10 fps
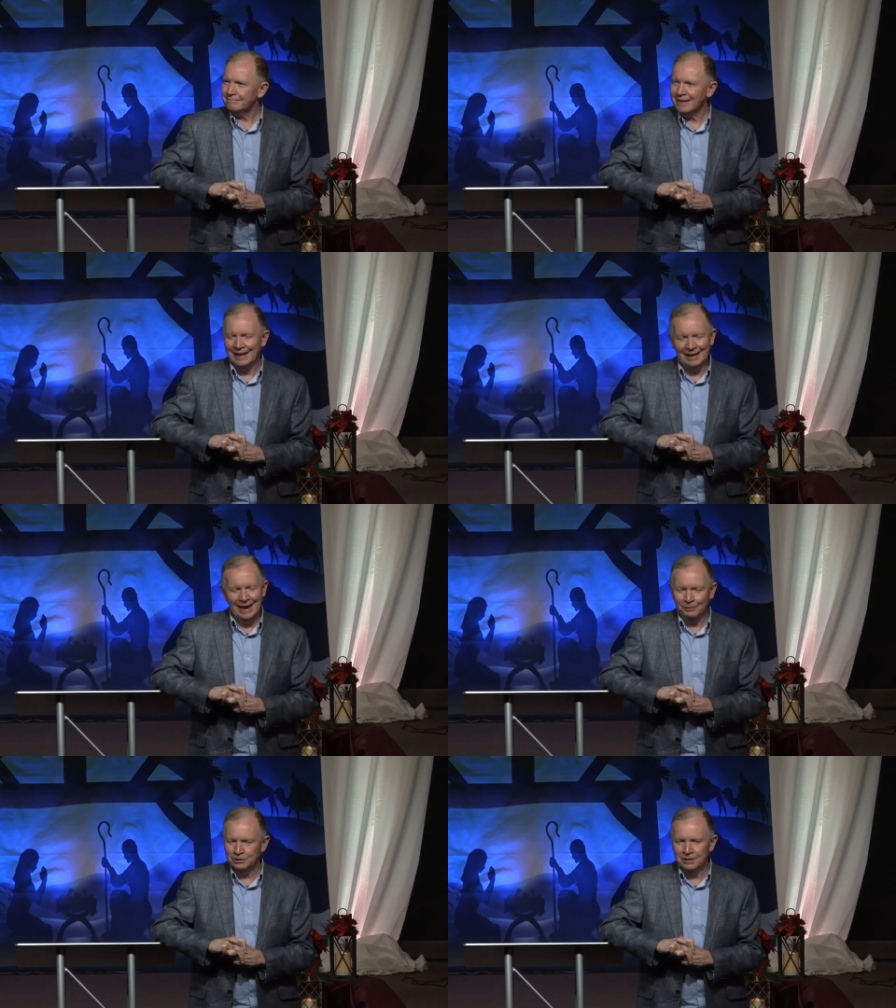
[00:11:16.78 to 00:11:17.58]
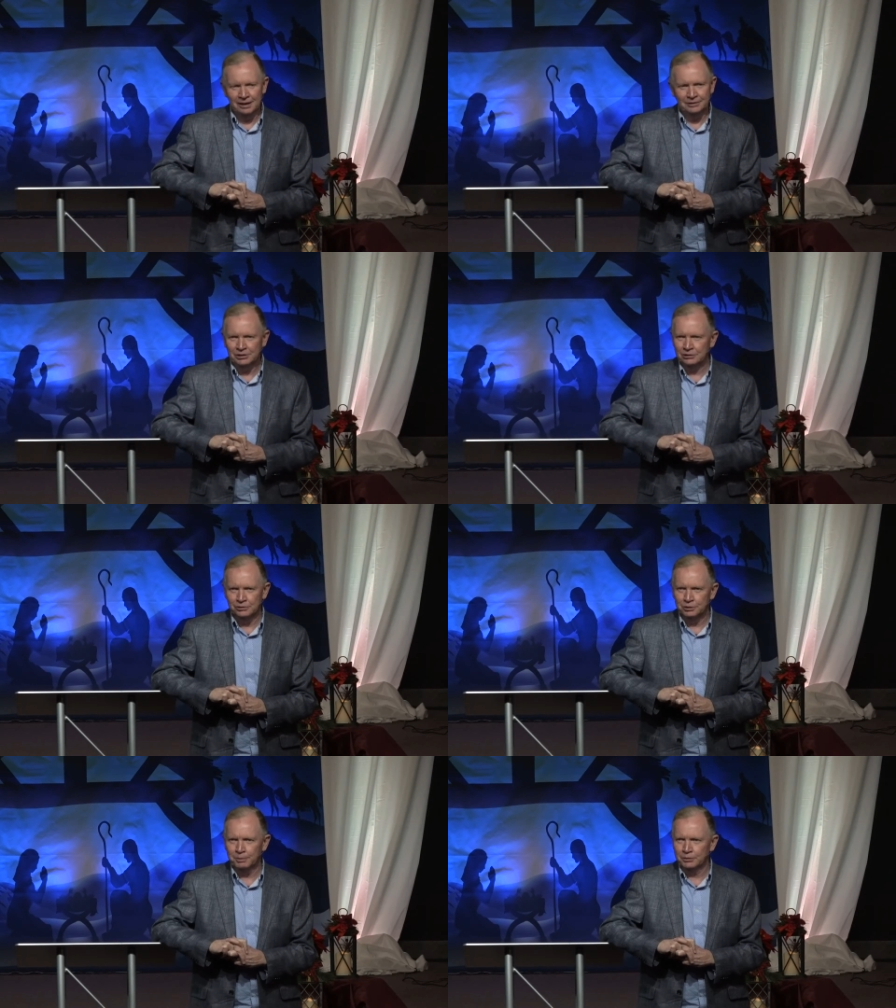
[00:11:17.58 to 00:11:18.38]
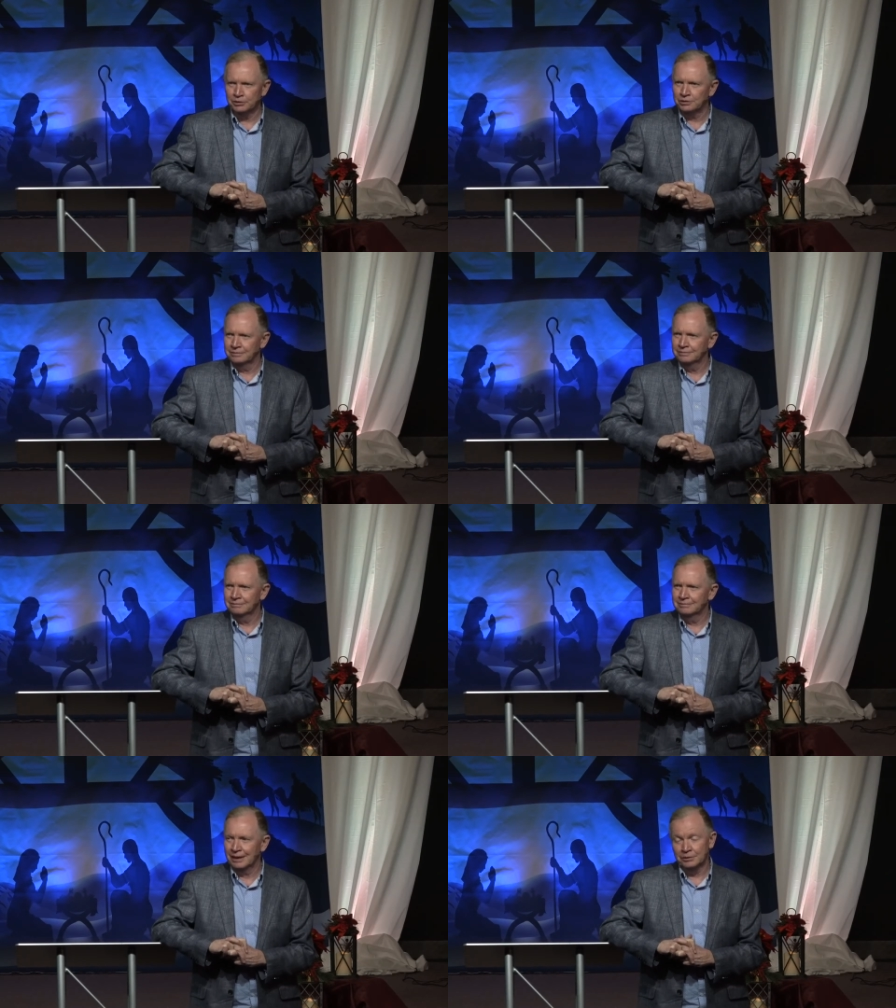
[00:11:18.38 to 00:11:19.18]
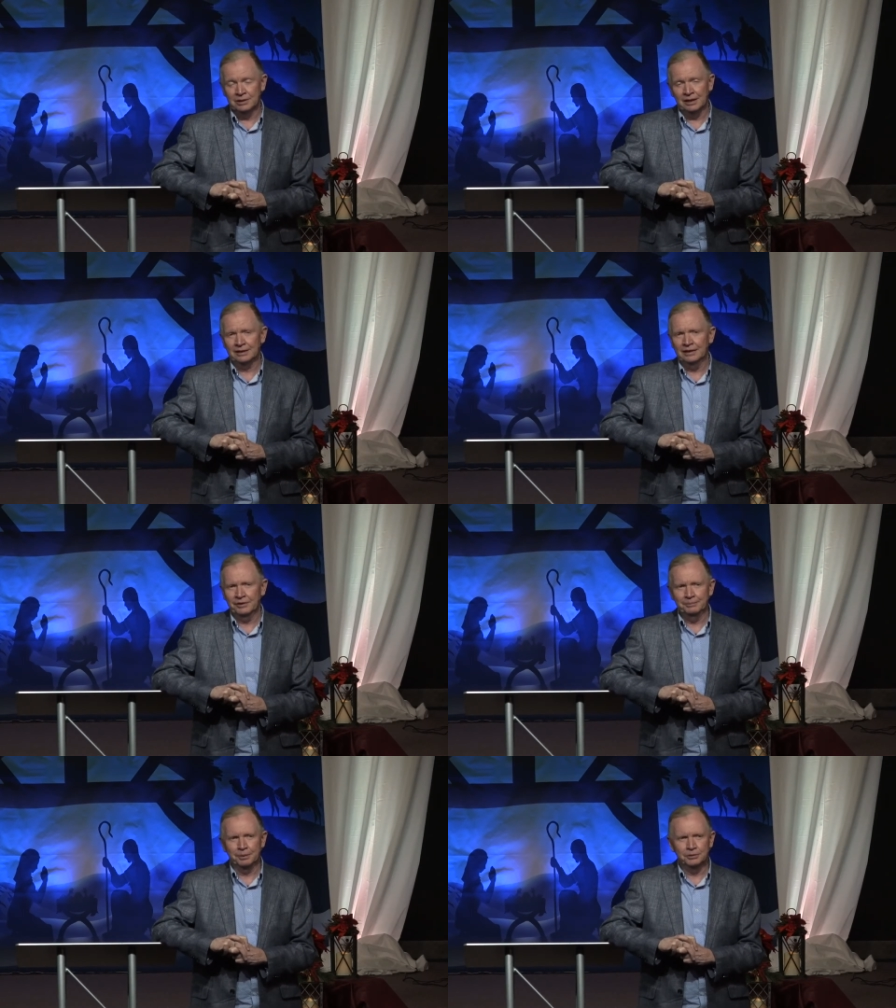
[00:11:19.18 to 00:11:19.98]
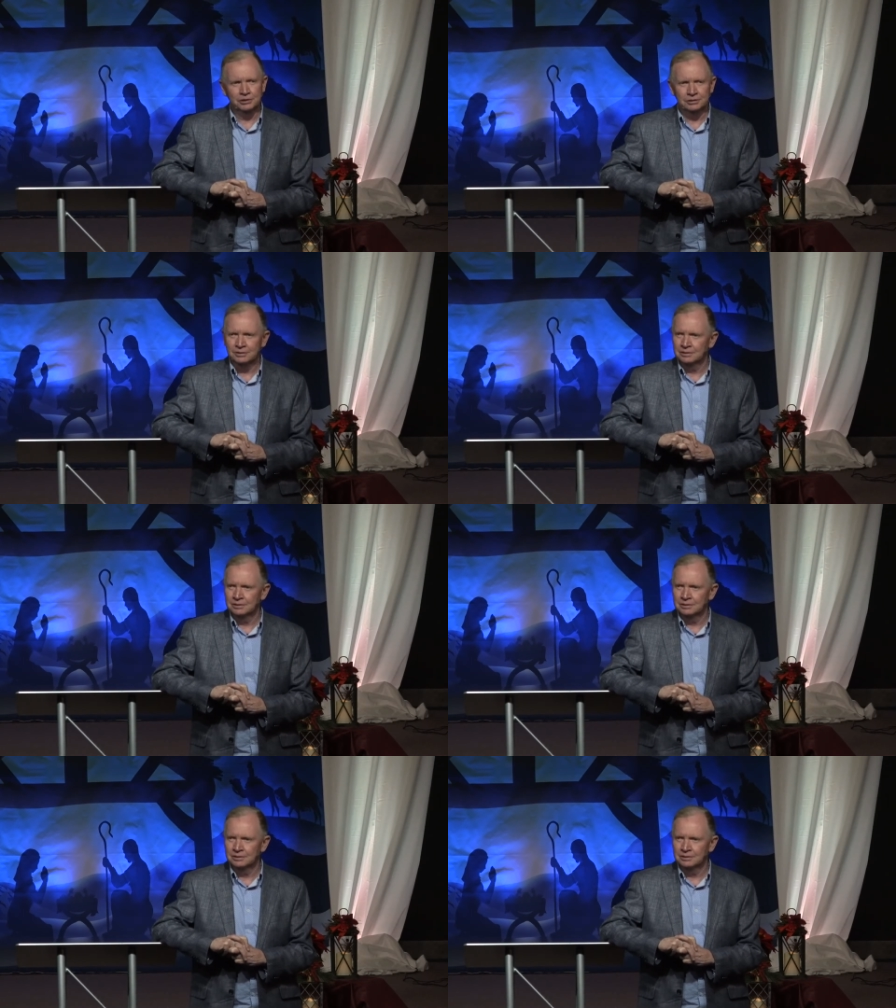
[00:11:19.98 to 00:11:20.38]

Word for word: And I was not a generous person, I was not a giving person.